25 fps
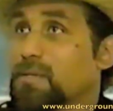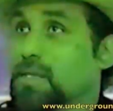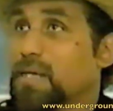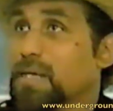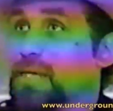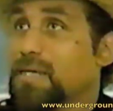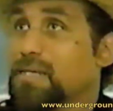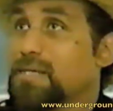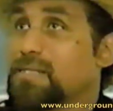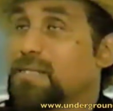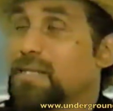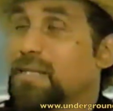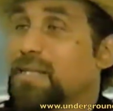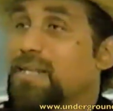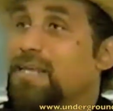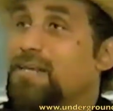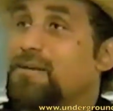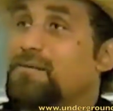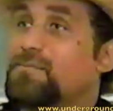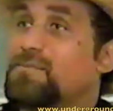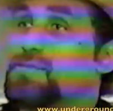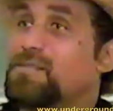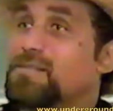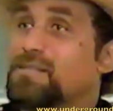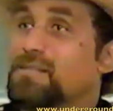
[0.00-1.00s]

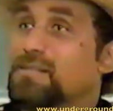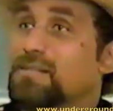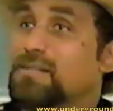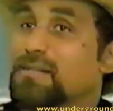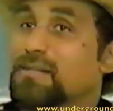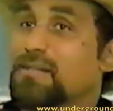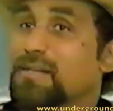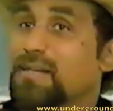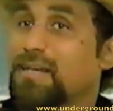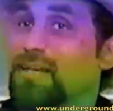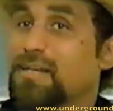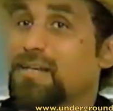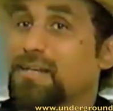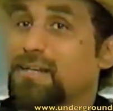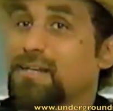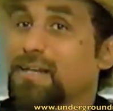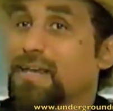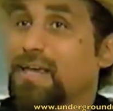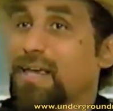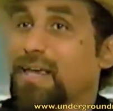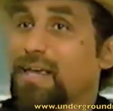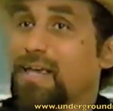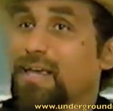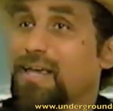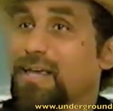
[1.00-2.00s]
lives in
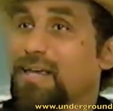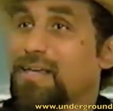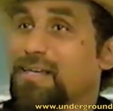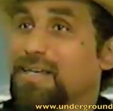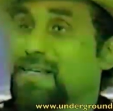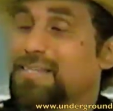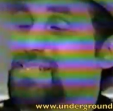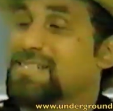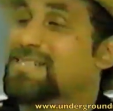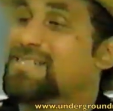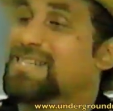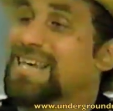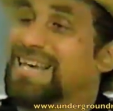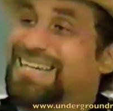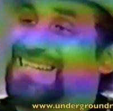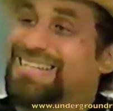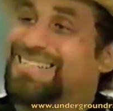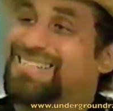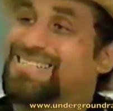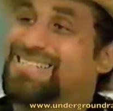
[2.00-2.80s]
a excited